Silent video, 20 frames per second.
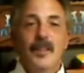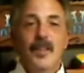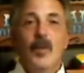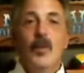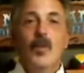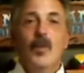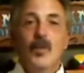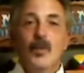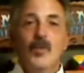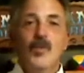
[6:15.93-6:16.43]

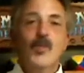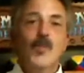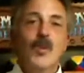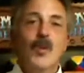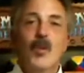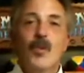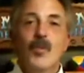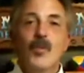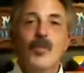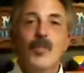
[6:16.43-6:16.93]
old
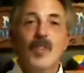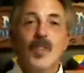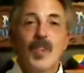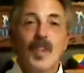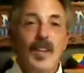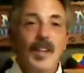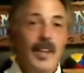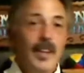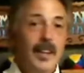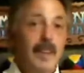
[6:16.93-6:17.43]
shows.
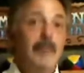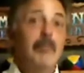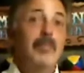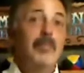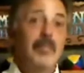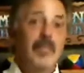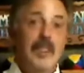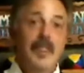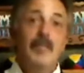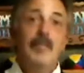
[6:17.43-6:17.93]

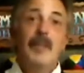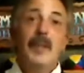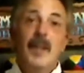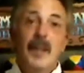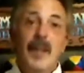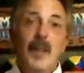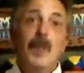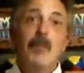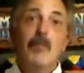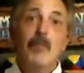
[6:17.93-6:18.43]
Believe me,
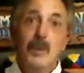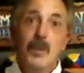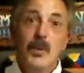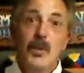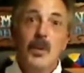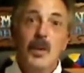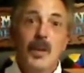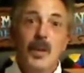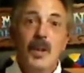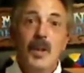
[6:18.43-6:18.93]
they're
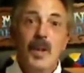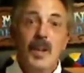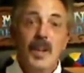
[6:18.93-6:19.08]
brutal